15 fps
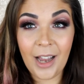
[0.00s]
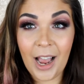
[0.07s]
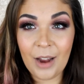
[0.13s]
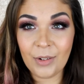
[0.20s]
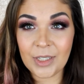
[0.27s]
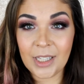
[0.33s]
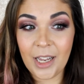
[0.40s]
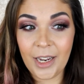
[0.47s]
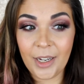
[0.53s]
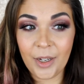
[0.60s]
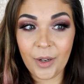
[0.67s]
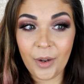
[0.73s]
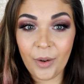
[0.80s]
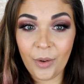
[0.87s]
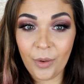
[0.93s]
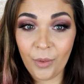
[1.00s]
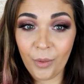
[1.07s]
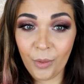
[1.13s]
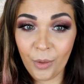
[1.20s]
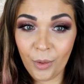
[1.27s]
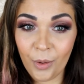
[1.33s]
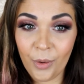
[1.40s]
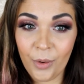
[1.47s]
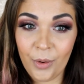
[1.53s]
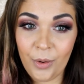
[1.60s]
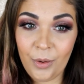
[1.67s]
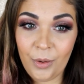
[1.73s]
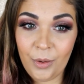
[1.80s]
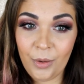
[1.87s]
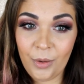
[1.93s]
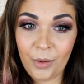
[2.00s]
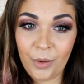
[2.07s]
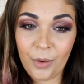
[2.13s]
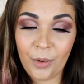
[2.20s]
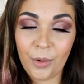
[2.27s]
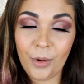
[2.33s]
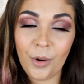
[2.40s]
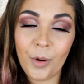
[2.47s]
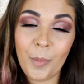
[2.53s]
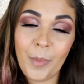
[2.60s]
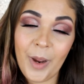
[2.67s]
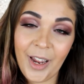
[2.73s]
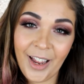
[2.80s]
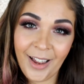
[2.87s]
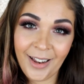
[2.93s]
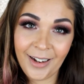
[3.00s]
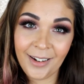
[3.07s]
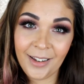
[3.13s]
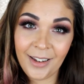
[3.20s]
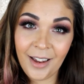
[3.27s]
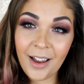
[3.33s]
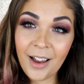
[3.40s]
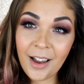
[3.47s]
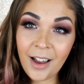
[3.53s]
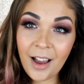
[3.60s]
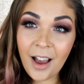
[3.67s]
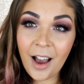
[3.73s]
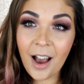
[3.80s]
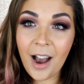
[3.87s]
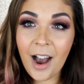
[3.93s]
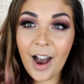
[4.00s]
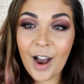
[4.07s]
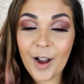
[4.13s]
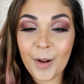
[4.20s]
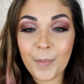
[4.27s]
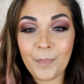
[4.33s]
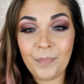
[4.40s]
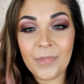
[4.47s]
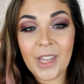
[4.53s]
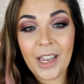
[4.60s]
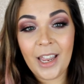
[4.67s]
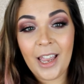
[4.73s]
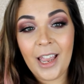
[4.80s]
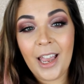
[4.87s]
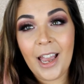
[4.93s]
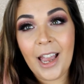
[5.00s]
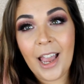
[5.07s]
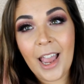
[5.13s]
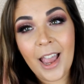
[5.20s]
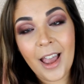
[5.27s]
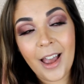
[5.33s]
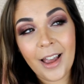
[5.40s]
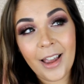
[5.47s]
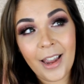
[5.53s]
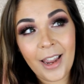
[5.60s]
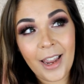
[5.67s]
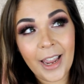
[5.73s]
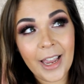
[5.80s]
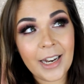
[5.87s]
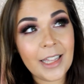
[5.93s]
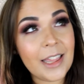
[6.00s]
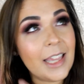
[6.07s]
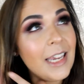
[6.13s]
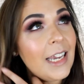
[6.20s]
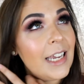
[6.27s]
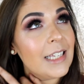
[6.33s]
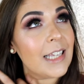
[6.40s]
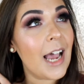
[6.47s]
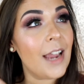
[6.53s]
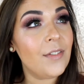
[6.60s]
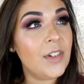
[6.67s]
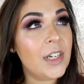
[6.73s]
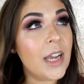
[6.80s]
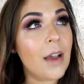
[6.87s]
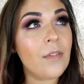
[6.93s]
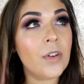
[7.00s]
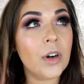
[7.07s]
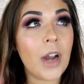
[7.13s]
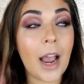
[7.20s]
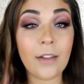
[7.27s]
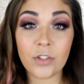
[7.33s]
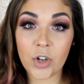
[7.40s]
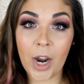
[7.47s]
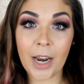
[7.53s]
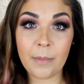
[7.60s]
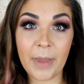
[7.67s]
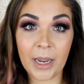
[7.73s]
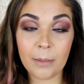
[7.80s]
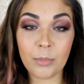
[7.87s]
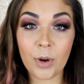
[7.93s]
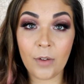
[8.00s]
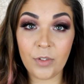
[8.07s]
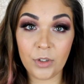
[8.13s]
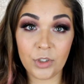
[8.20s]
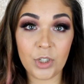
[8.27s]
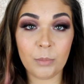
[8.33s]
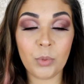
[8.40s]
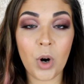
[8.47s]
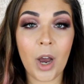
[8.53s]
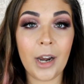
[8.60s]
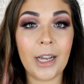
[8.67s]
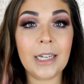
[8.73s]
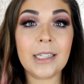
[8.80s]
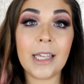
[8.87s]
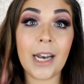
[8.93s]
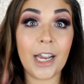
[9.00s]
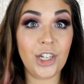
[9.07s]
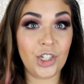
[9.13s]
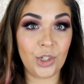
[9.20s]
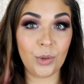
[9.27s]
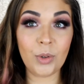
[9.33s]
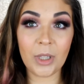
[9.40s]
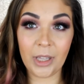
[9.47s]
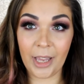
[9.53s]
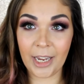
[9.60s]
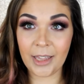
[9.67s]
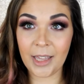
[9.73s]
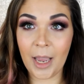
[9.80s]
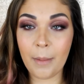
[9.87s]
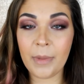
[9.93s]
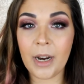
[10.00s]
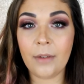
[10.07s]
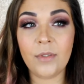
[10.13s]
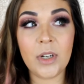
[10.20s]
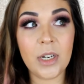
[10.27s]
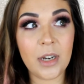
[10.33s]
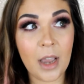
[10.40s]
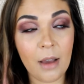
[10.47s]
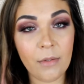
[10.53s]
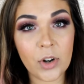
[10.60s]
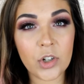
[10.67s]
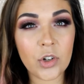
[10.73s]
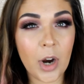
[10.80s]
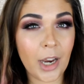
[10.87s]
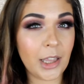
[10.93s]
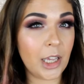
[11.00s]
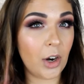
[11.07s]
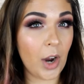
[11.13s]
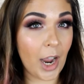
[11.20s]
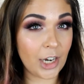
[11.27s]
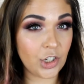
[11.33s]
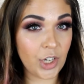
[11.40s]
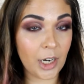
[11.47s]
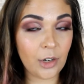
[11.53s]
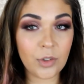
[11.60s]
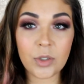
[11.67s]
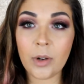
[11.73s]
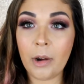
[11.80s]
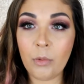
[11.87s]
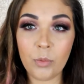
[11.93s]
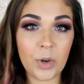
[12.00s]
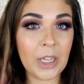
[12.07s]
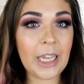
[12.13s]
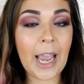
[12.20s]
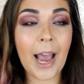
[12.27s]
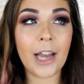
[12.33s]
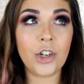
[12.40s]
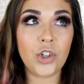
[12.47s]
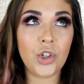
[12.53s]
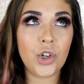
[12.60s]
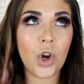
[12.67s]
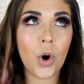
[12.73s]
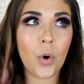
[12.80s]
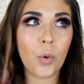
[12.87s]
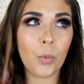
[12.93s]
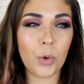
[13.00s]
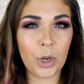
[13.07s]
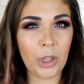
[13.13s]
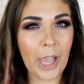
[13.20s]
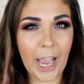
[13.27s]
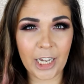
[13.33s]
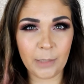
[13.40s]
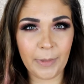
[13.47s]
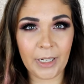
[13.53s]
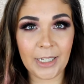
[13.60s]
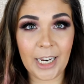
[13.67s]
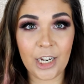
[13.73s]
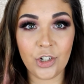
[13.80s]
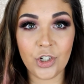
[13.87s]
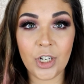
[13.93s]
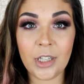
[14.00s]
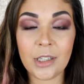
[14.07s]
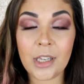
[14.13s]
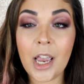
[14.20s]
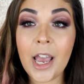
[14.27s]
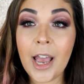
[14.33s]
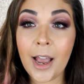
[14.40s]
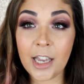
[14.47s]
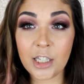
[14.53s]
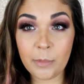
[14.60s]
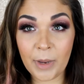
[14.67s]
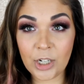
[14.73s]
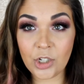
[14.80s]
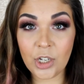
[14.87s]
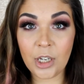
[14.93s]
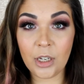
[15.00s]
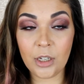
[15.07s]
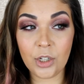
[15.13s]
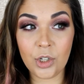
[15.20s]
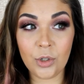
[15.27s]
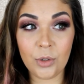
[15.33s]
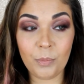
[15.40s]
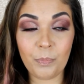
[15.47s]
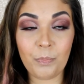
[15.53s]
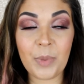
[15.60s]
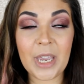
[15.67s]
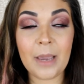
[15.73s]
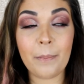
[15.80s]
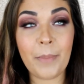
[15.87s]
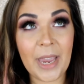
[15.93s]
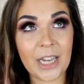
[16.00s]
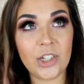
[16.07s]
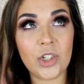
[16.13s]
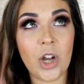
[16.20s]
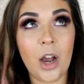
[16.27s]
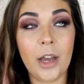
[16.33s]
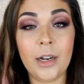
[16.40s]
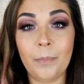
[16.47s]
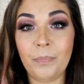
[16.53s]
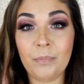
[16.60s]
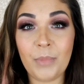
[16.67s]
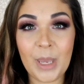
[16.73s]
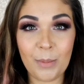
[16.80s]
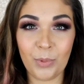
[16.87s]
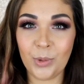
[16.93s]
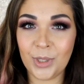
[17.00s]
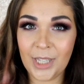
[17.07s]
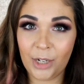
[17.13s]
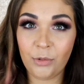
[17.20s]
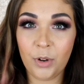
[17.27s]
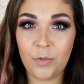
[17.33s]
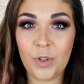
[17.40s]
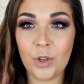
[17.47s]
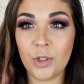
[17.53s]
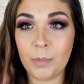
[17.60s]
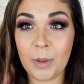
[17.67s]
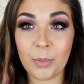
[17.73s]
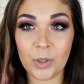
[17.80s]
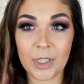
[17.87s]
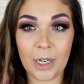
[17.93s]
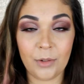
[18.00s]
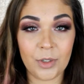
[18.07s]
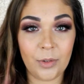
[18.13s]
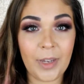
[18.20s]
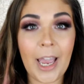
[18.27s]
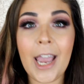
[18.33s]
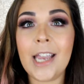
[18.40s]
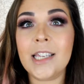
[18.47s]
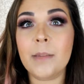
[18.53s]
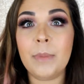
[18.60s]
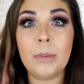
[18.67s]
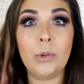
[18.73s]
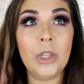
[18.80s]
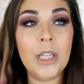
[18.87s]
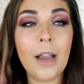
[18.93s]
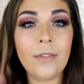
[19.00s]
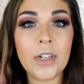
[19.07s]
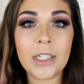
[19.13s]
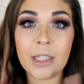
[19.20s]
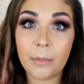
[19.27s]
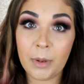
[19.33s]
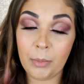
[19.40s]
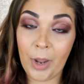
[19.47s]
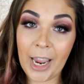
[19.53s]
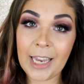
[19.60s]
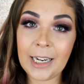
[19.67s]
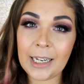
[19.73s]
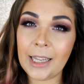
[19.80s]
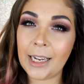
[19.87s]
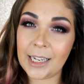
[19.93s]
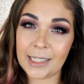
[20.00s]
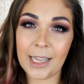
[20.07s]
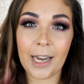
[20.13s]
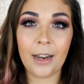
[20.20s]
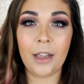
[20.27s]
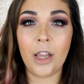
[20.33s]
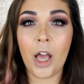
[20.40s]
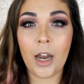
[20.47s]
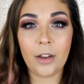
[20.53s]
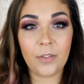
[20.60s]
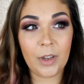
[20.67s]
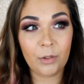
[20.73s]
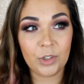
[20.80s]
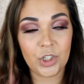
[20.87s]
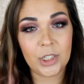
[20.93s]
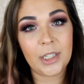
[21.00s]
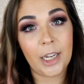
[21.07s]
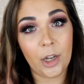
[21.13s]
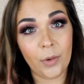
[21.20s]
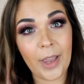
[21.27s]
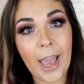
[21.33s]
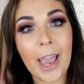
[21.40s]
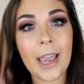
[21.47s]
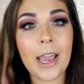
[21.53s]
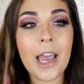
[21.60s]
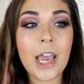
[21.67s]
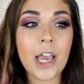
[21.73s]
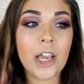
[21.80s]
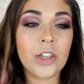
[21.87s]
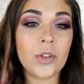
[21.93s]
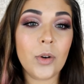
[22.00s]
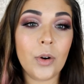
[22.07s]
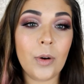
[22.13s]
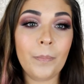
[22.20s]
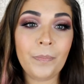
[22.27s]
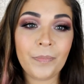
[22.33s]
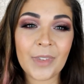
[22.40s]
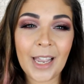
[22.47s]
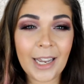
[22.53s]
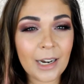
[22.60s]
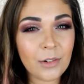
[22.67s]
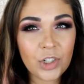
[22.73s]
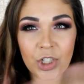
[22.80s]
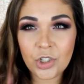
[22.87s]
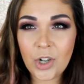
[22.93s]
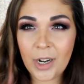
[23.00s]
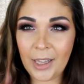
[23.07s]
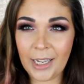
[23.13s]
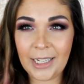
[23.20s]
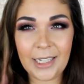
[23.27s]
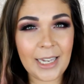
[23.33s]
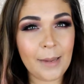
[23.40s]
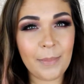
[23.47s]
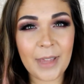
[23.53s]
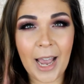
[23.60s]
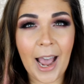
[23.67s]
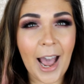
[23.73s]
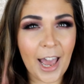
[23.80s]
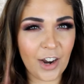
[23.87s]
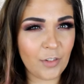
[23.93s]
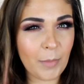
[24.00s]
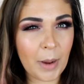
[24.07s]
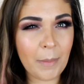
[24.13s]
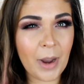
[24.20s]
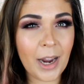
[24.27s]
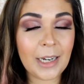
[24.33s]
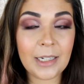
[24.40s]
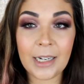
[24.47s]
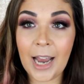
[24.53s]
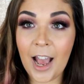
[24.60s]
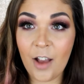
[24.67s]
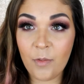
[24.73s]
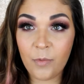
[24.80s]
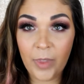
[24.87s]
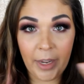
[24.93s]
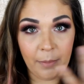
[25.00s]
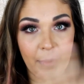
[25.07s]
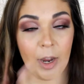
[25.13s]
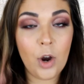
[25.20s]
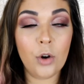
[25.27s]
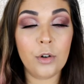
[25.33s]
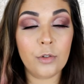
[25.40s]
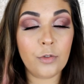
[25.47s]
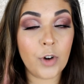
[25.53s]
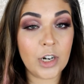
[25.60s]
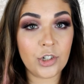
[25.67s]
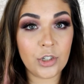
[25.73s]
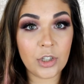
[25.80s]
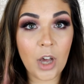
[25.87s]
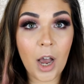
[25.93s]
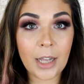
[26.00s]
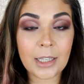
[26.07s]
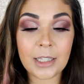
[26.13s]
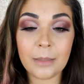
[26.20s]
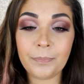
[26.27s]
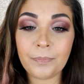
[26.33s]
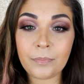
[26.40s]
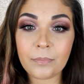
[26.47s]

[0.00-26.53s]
I was like, oh, oh man. Um, and the thing is, I've never, I've tried Makeup Revolution products and I do like them, but I've never tried their eyeshadow. So I really had no real expectations, especially based on people's like reviews. People said it was okay. Some people loved it. Some people hated it. Like I said, a lot of it was just like, okay. So I kind of was just trying to like keep that out of my mind and have like my own fresh thoughts.